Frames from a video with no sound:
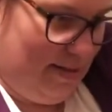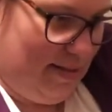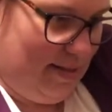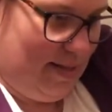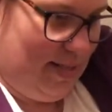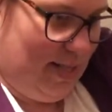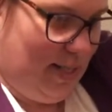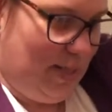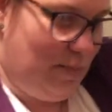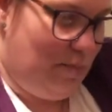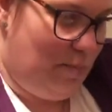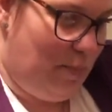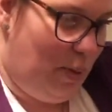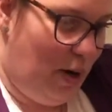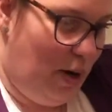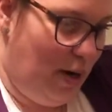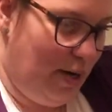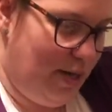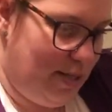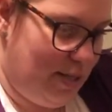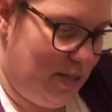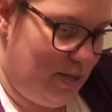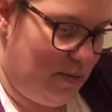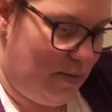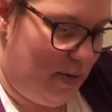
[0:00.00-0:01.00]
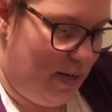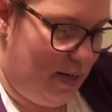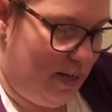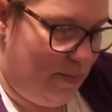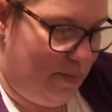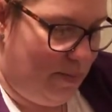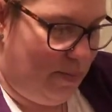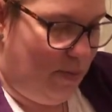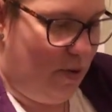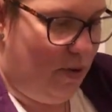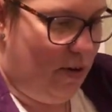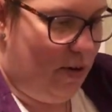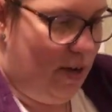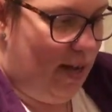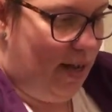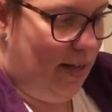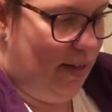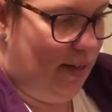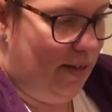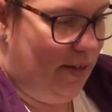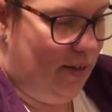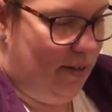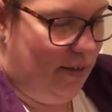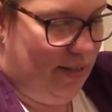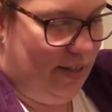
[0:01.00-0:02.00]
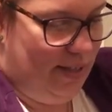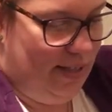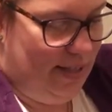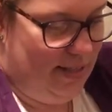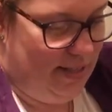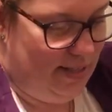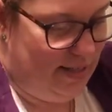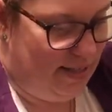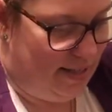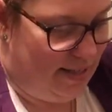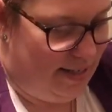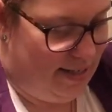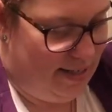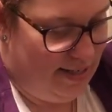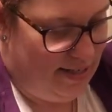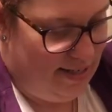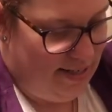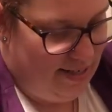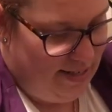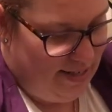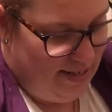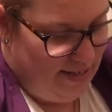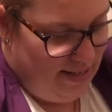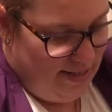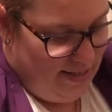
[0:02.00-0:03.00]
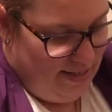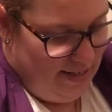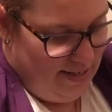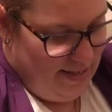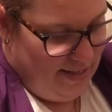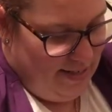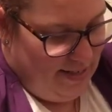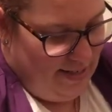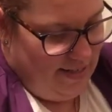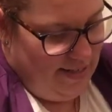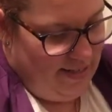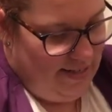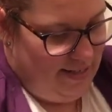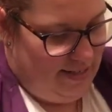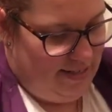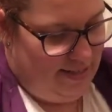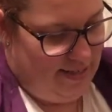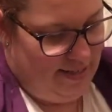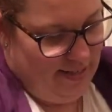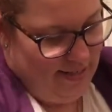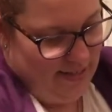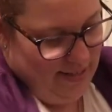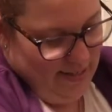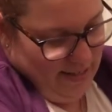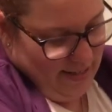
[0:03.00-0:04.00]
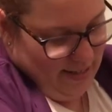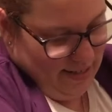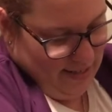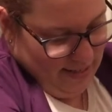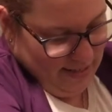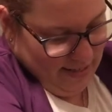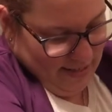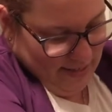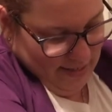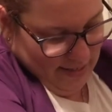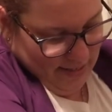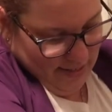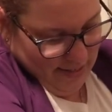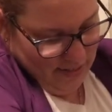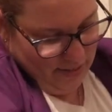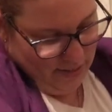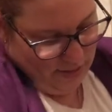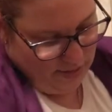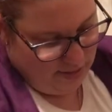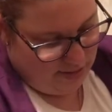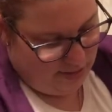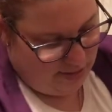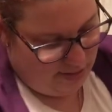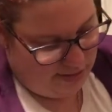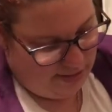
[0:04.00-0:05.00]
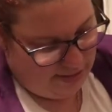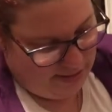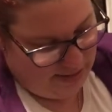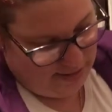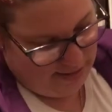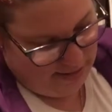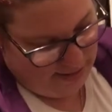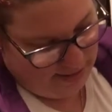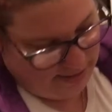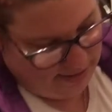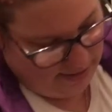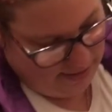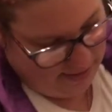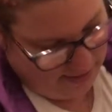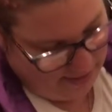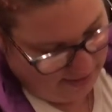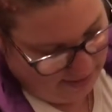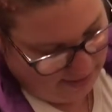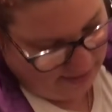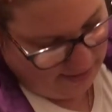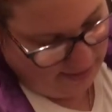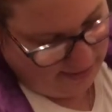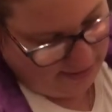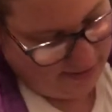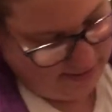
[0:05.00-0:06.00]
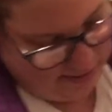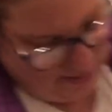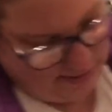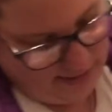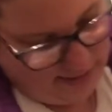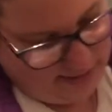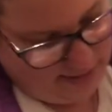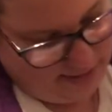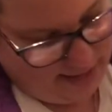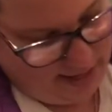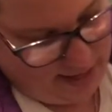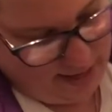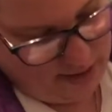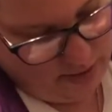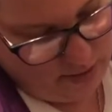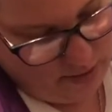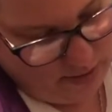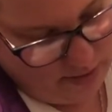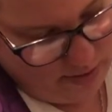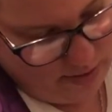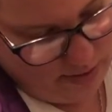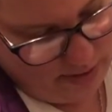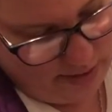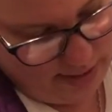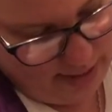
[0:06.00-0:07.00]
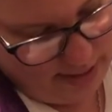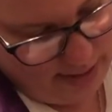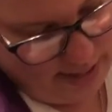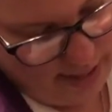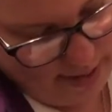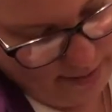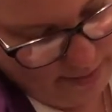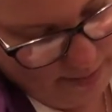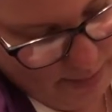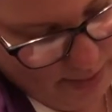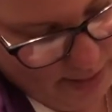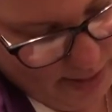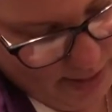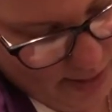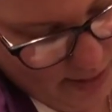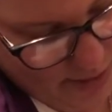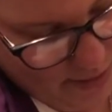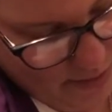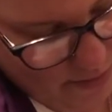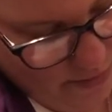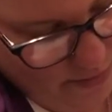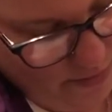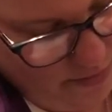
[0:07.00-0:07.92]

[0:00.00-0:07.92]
This box is right up your alley on the inside. Why is that? We'll see. Ow, I stabbed myself.